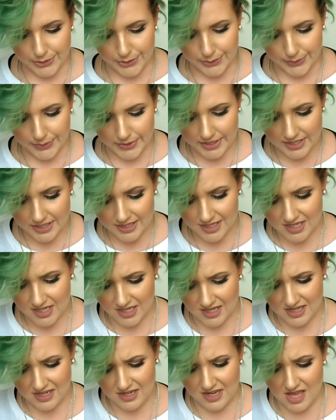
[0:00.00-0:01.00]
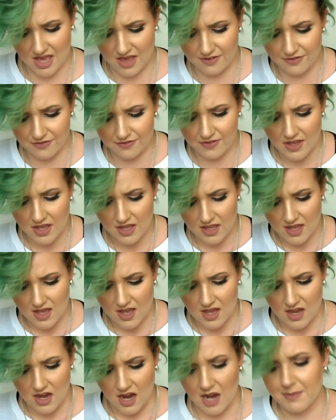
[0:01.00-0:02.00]
So if
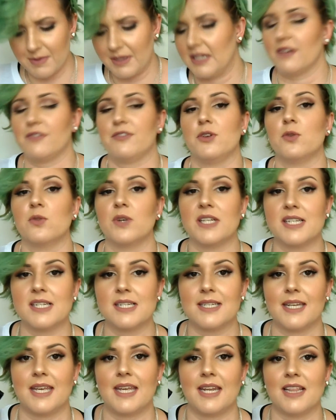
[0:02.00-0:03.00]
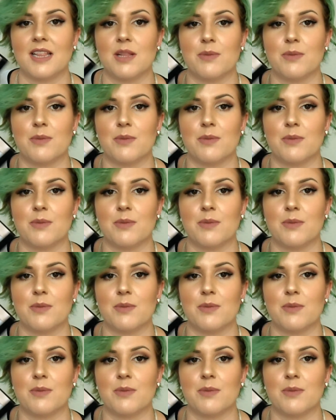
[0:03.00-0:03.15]
you're into